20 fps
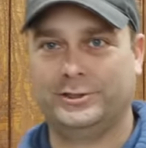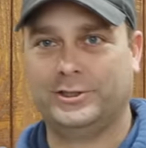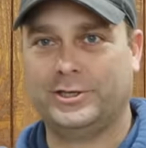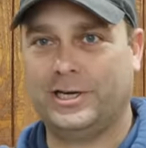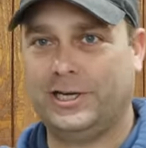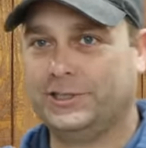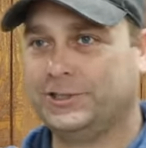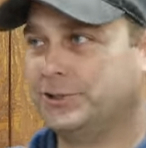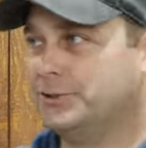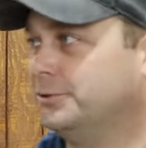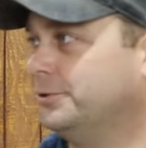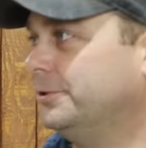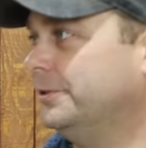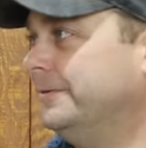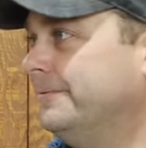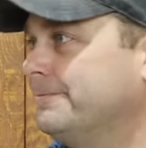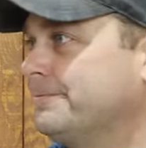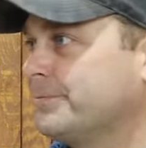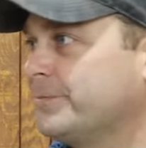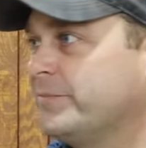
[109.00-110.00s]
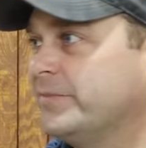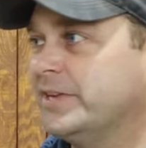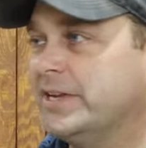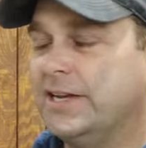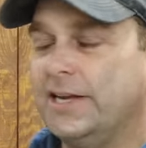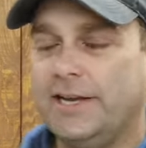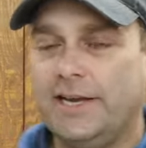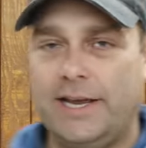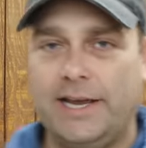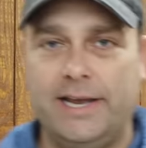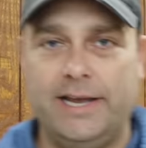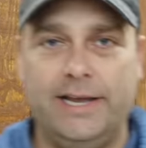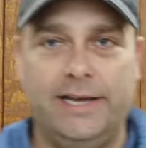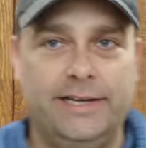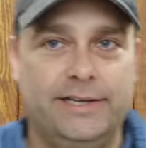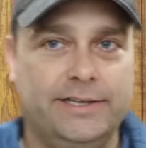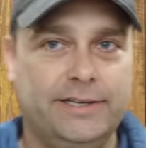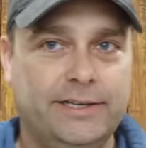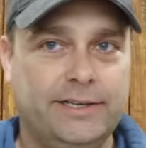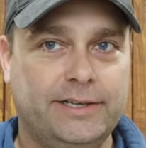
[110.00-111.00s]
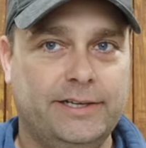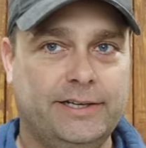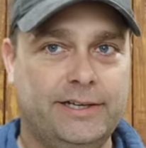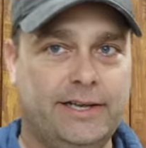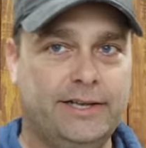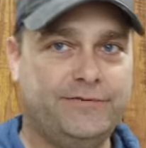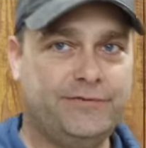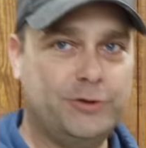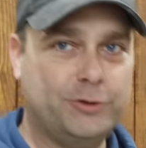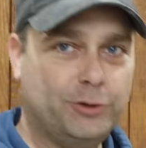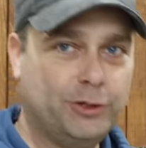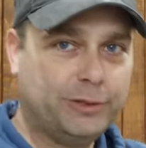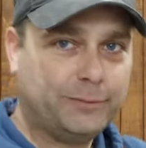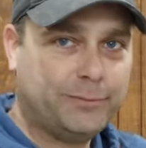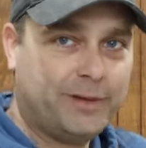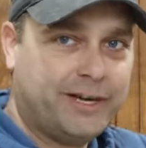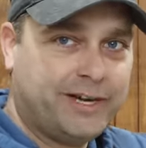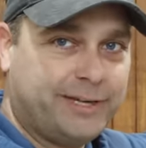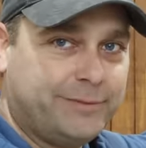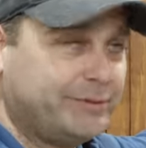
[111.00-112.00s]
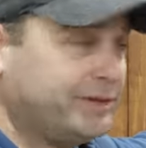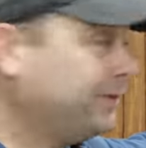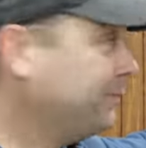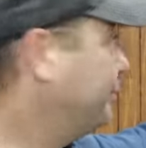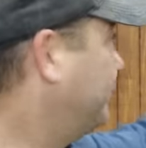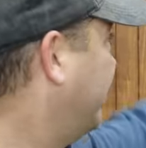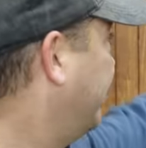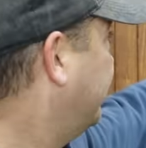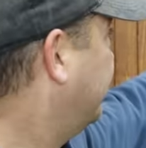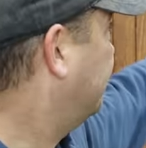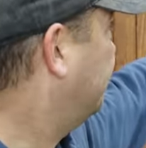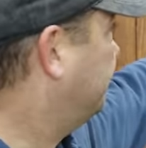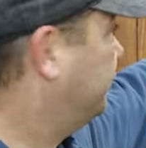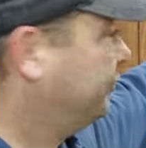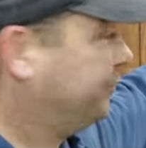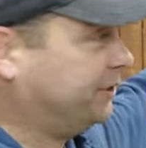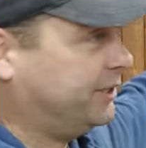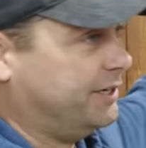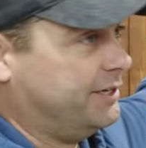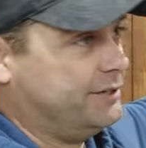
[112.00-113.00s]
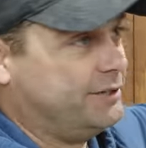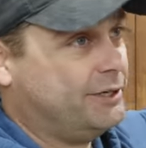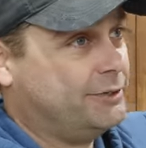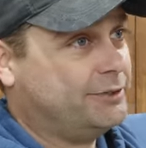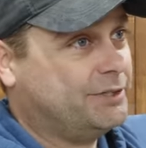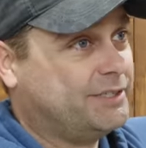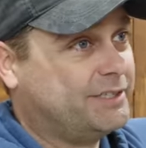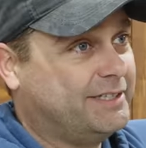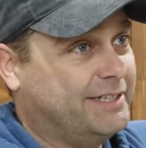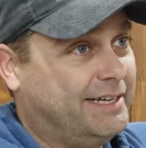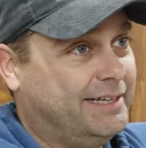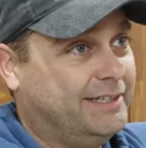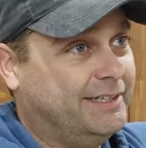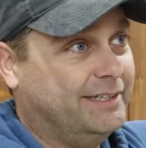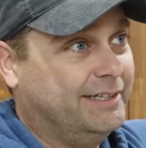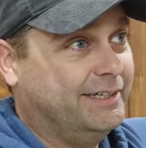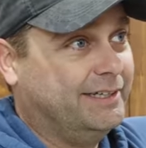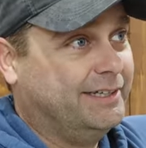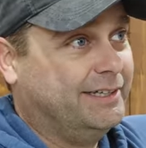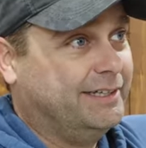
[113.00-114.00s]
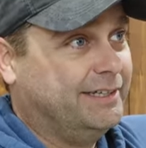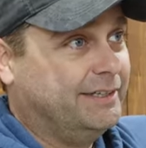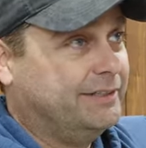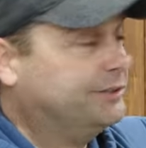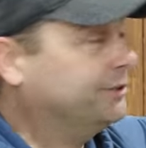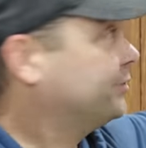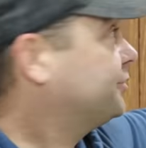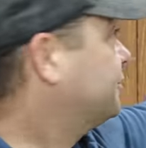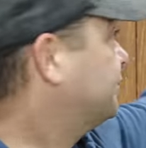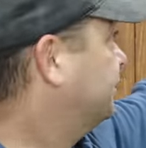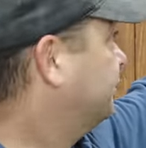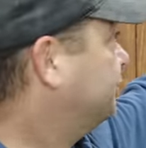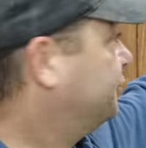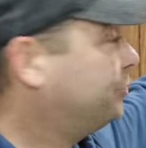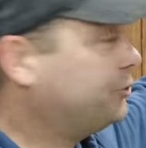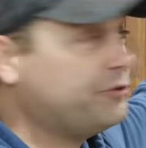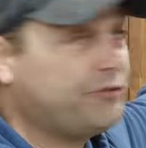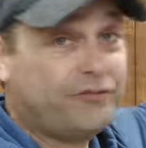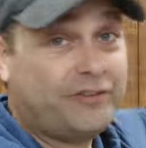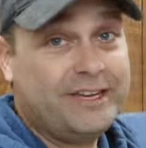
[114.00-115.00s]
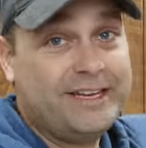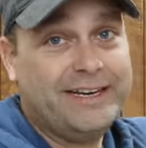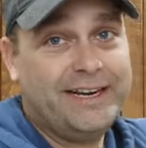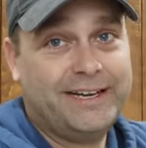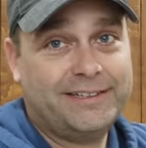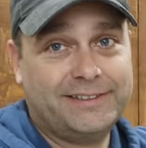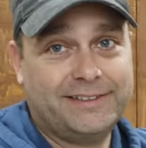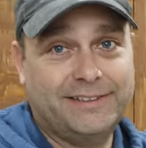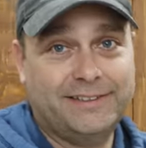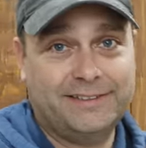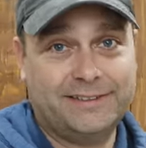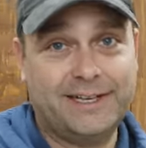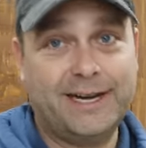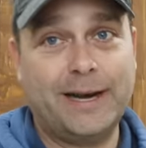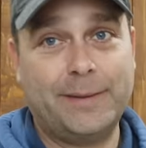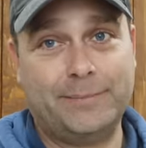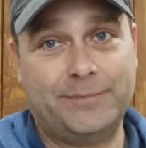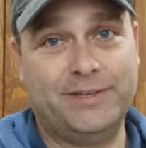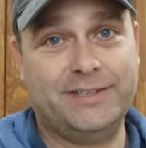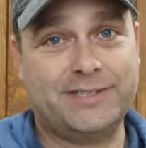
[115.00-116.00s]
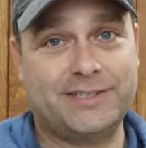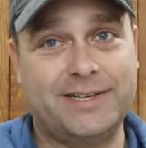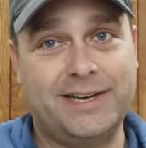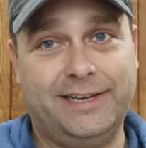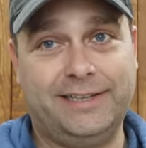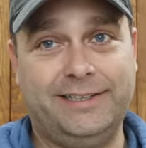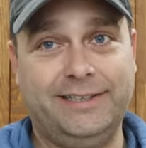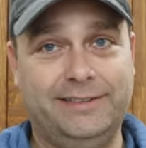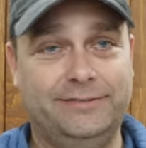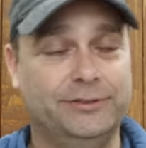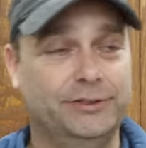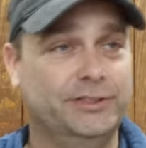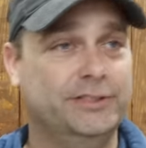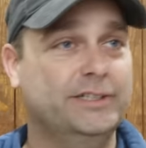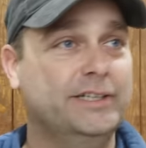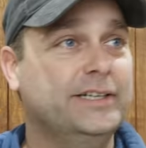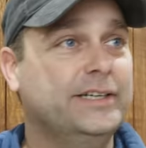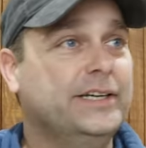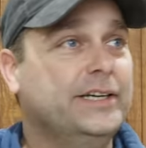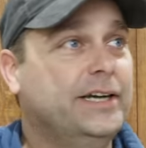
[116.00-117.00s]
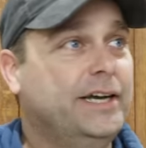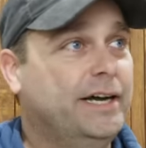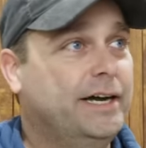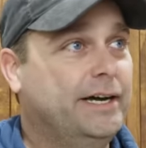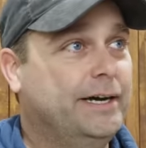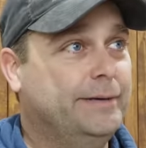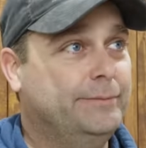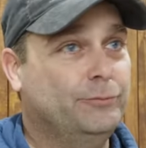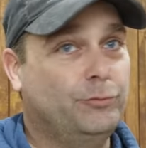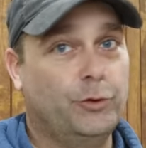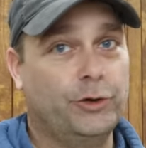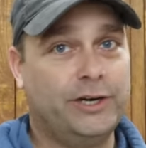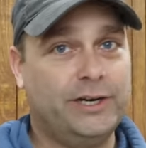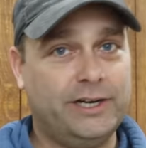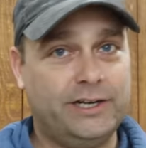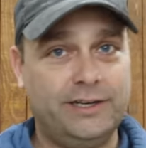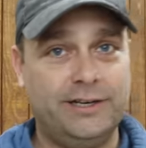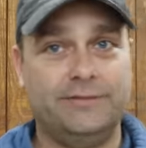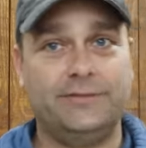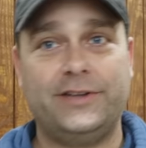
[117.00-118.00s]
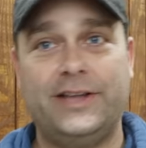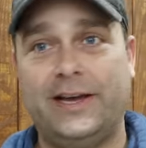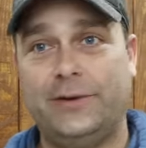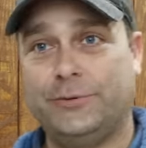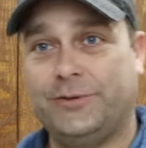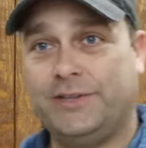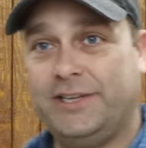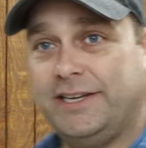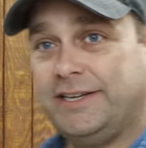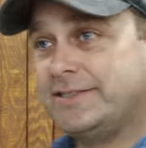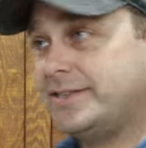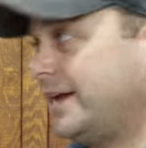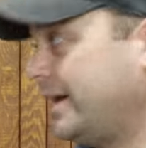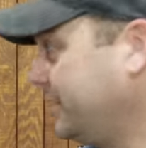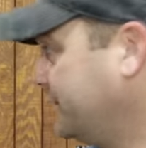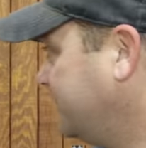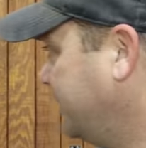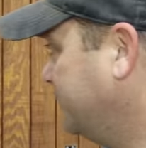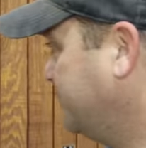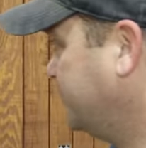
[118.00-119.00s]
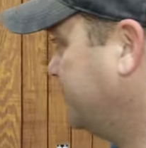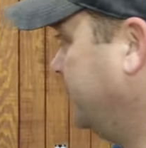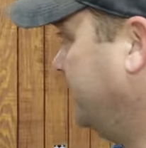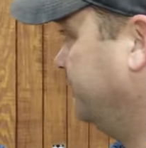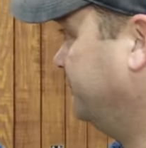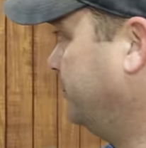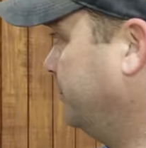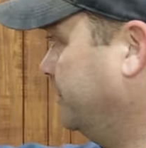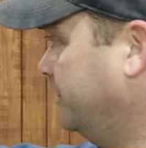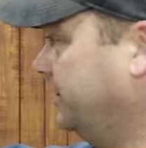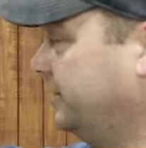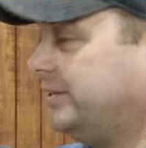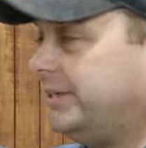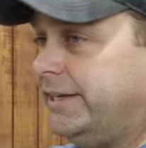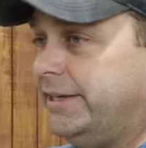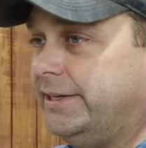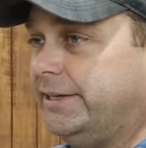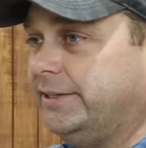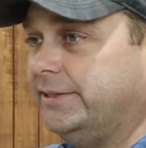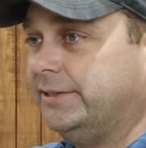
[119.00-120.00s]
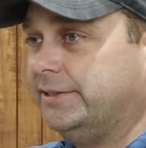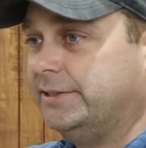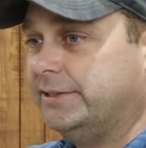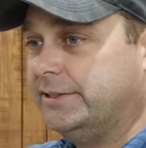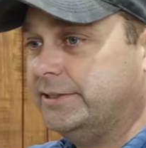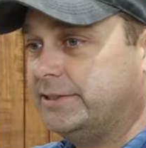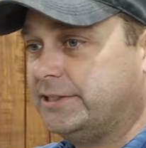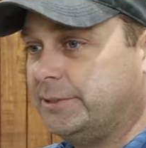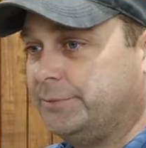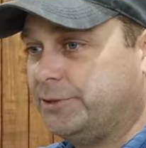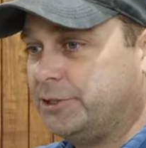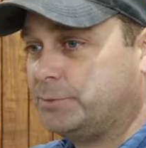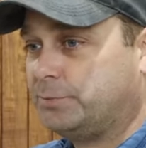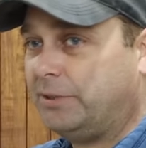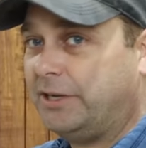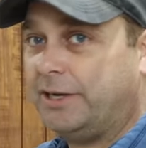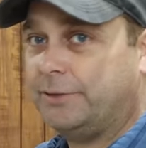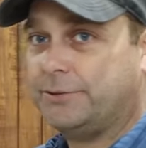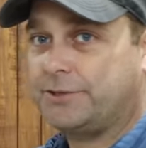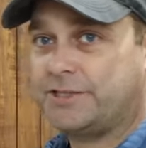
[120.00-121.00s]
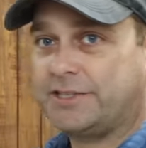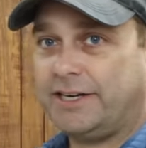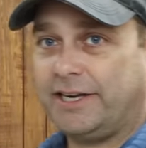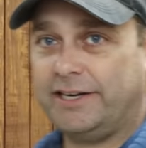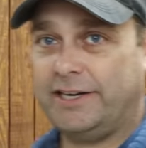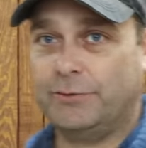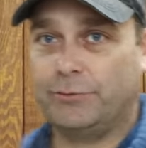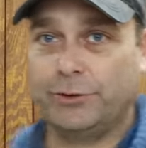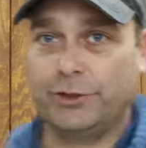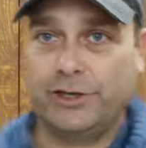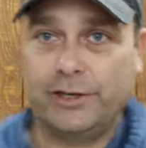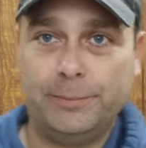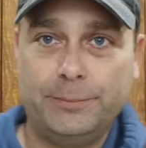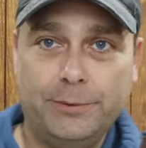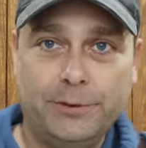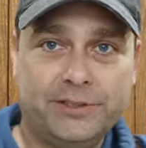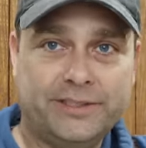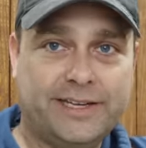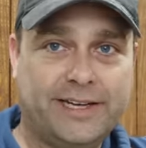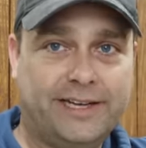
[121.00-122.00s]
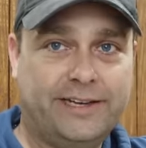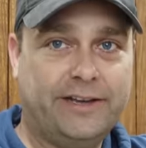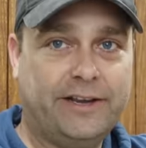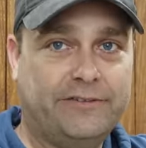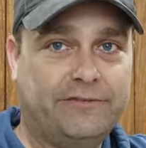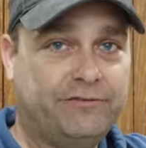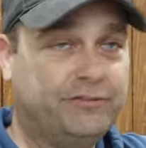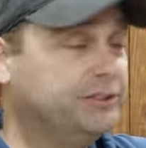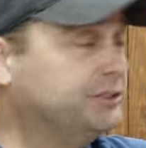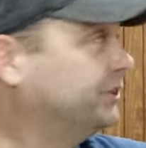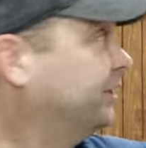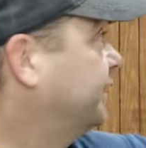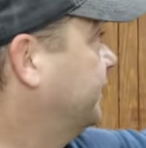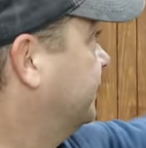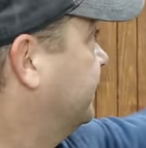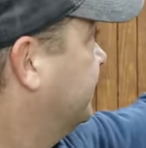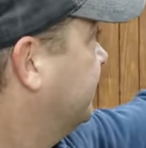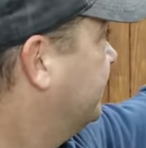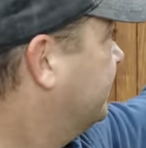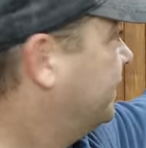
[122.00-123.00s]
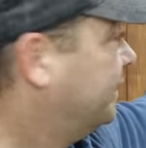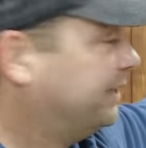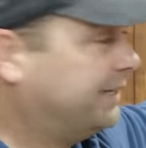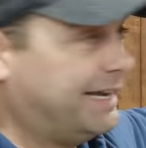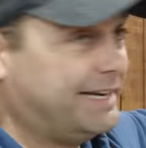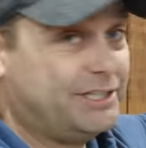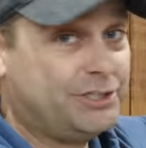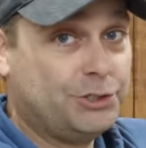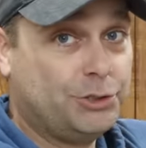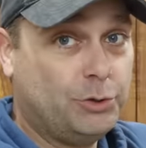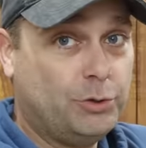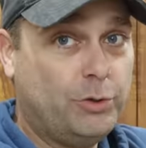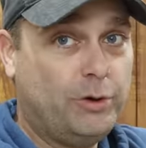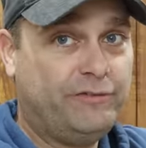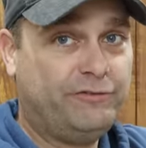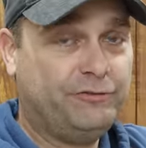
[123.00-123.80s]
the garage door. And if you look behind me back here, you're gonna notice that there's still two feet at the top that's not covered. Um, we're gonna cover that with the exact same stuff. We're gonna take some of this plywood siding, we're gonna put that and fill in that two